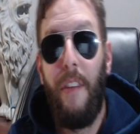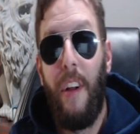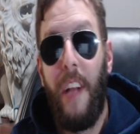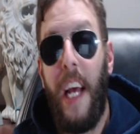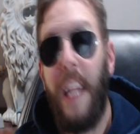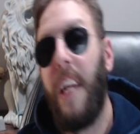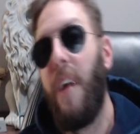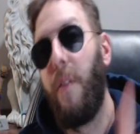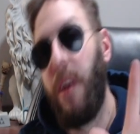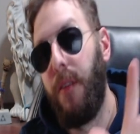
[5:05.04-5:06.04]
on that, you
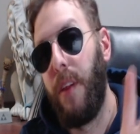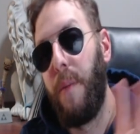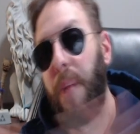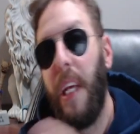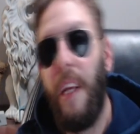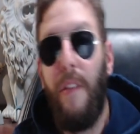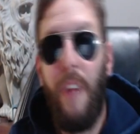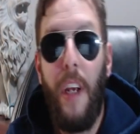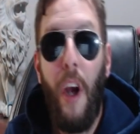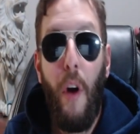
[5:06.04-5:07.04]
know, giving them the
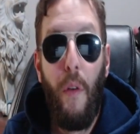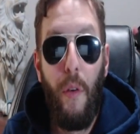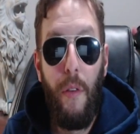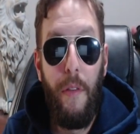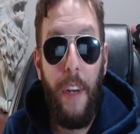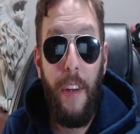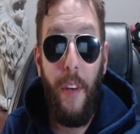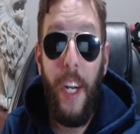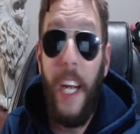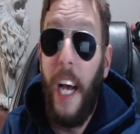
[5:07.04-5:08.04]
easy route to
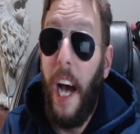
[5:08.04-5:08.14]
victory.